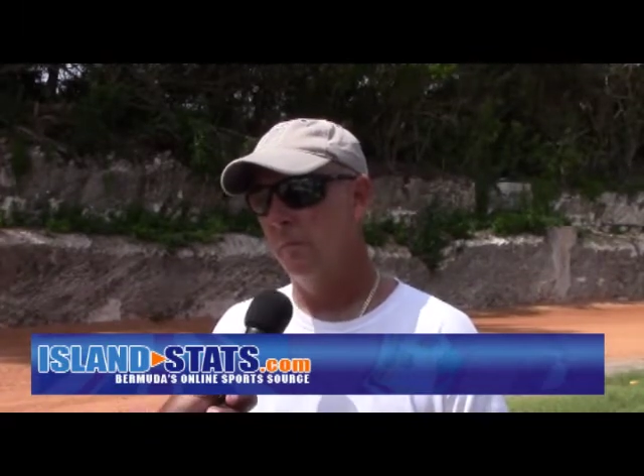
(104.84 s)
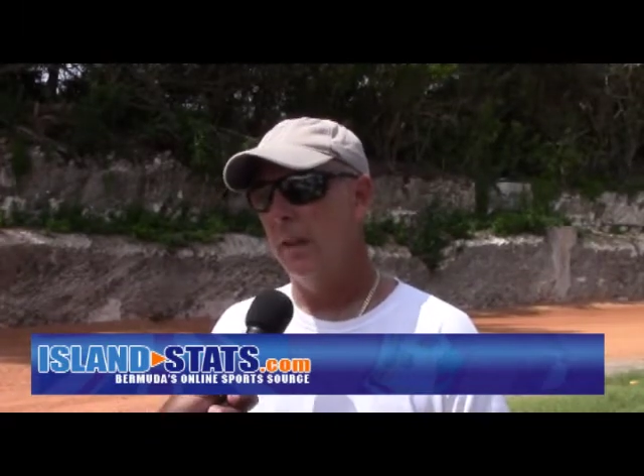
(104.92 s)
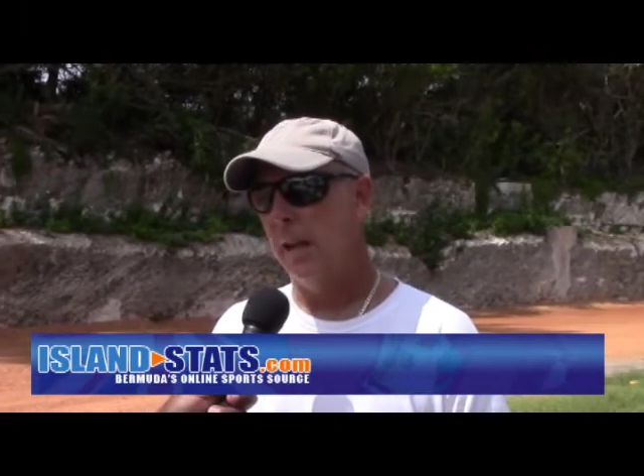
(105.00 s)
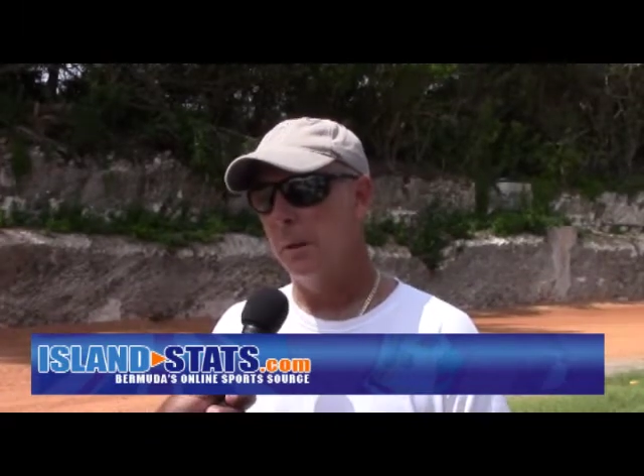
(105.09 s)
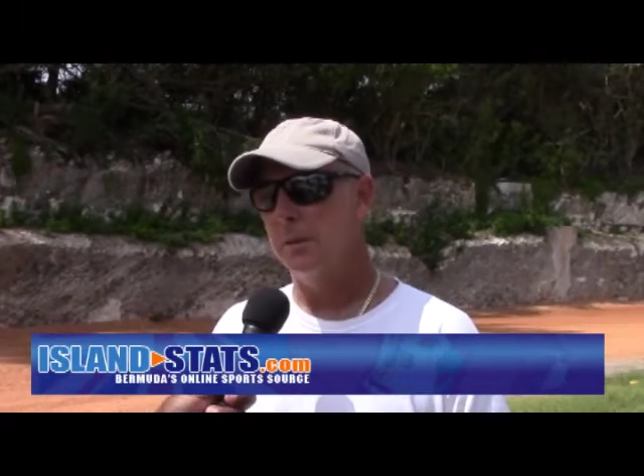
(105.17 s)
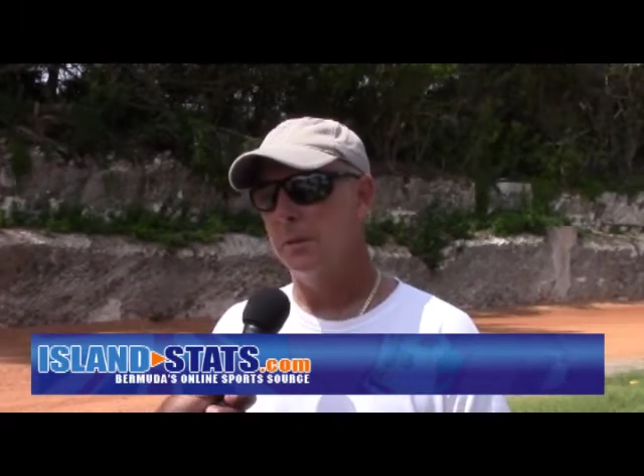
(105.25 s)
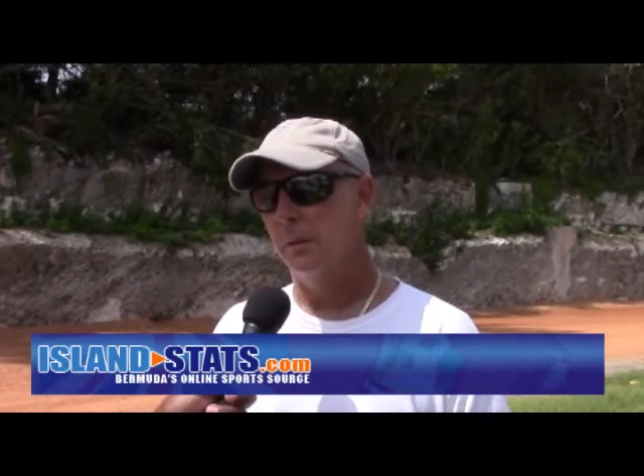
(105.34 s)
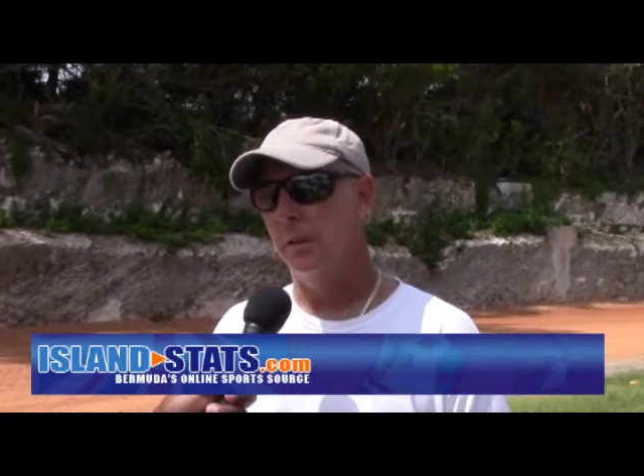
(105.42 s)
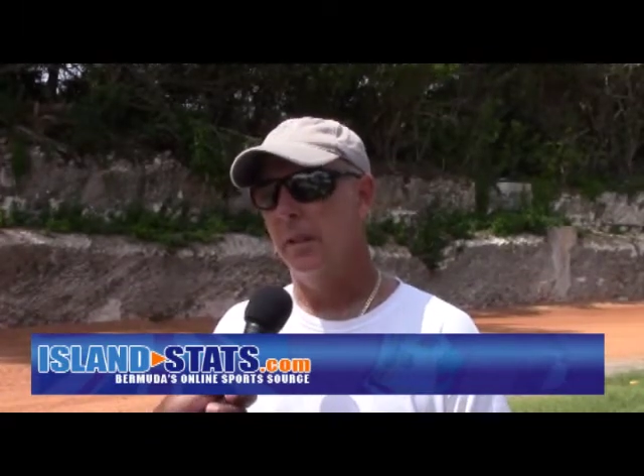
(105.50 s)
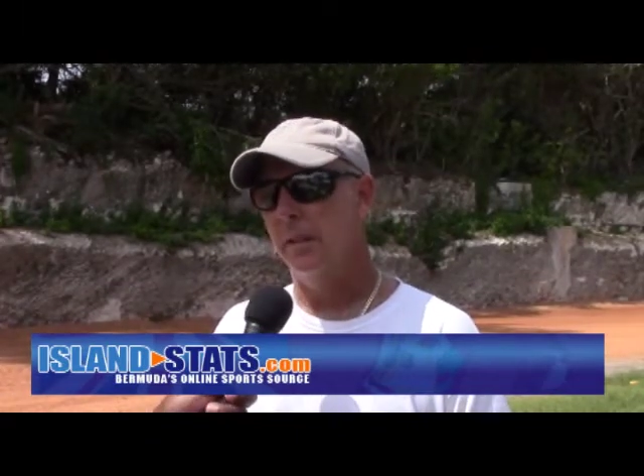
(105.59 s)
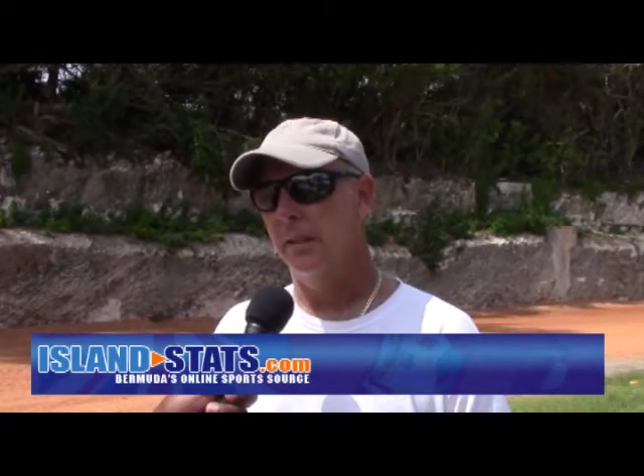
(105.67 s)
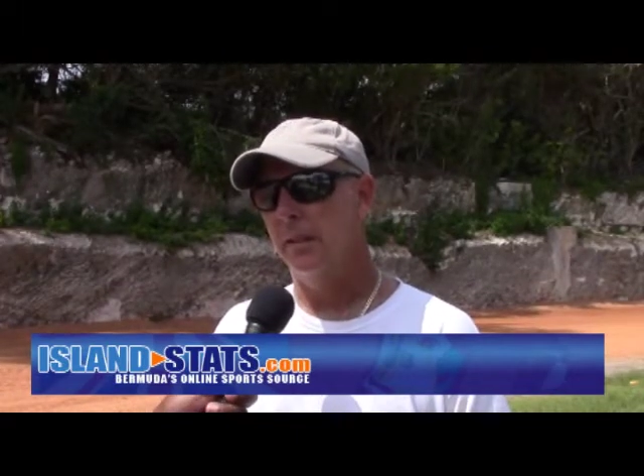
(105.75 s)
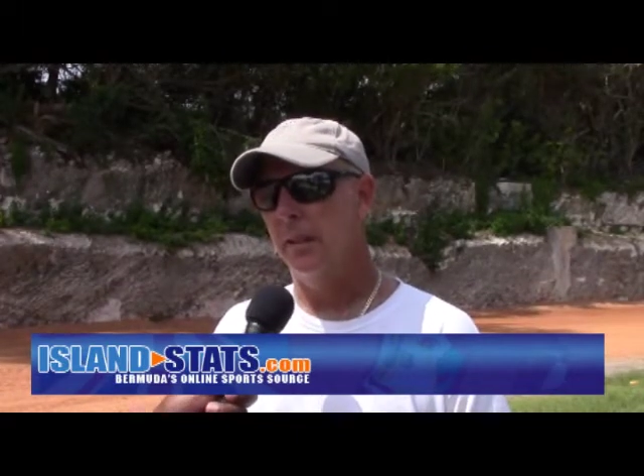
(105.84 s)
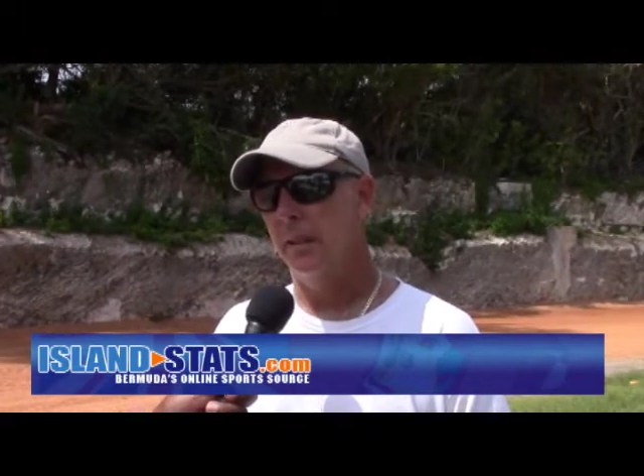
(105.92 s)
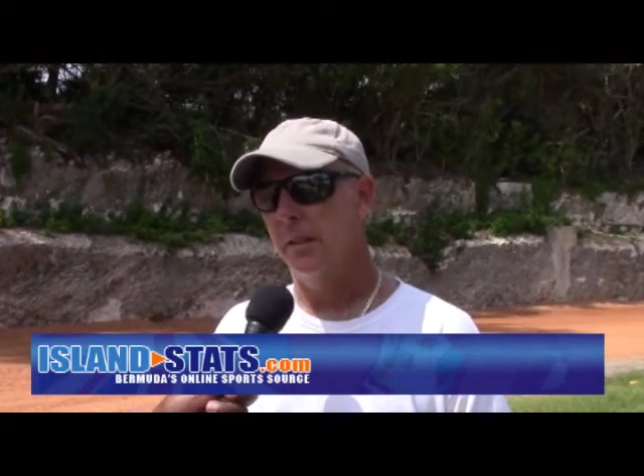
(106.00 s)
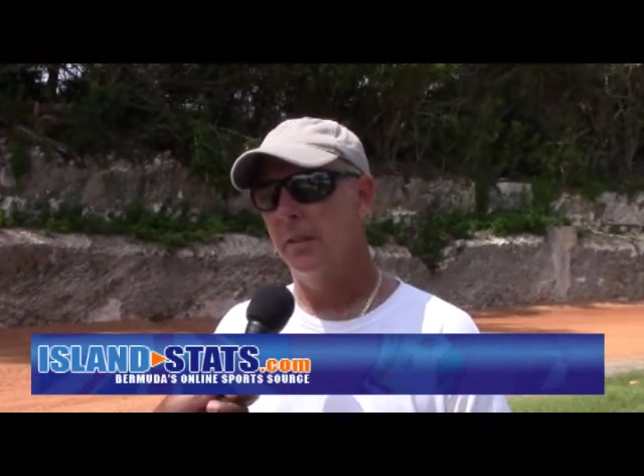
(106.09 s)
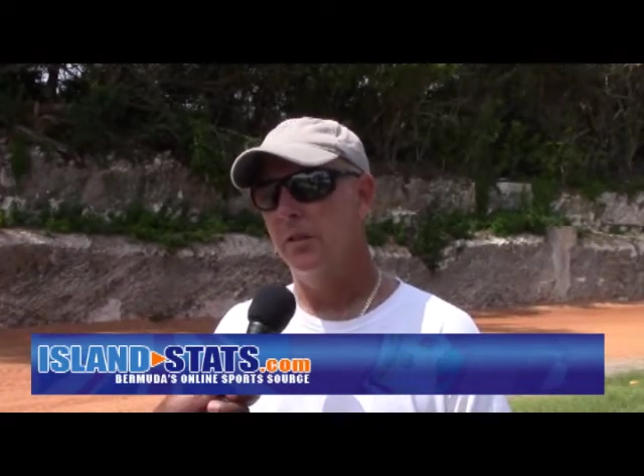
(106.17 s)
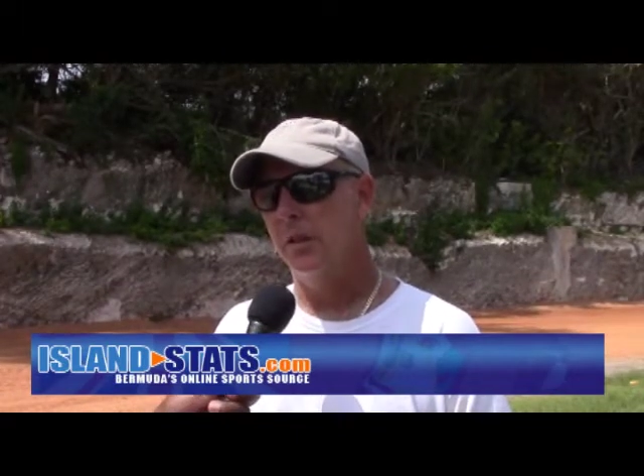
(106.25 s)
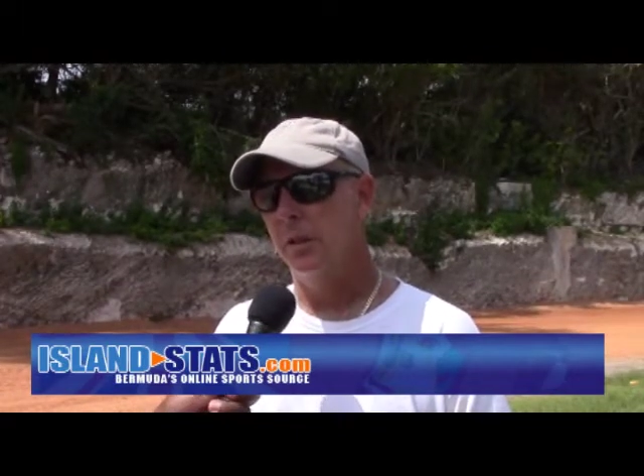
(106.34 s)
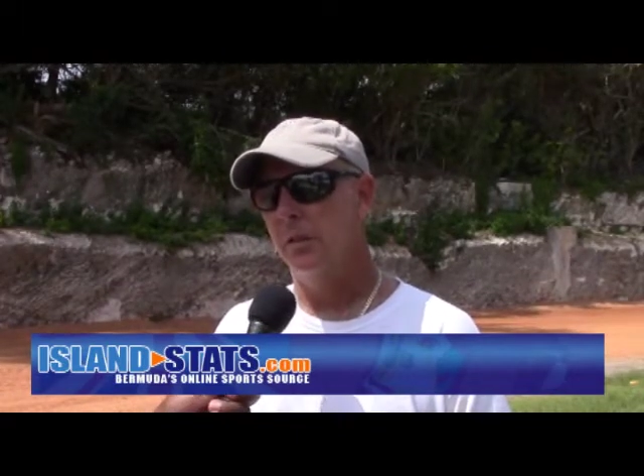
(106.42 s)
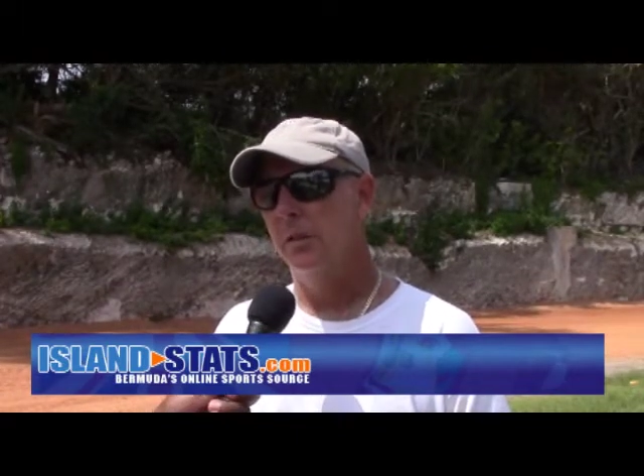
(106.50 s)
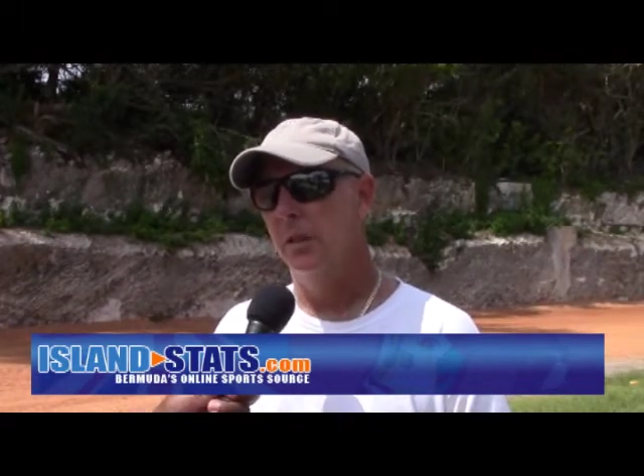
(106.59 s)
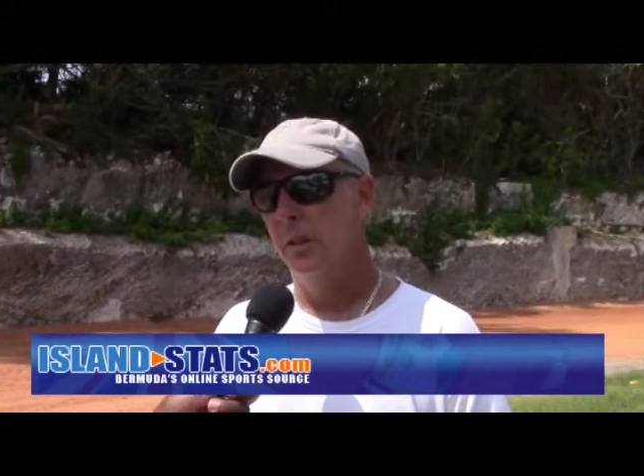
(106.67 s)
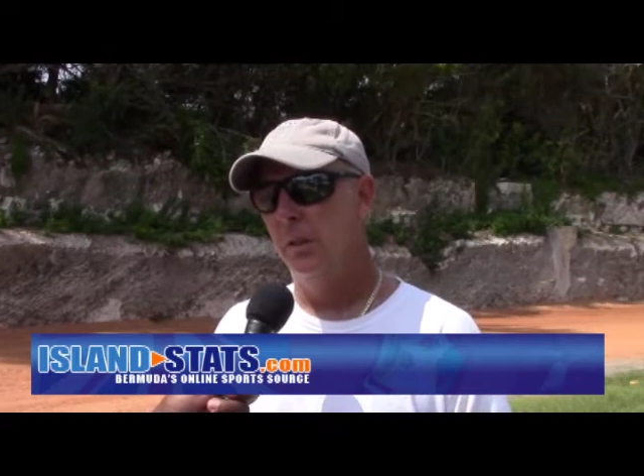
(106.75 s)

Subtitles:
Absolutely. I think this year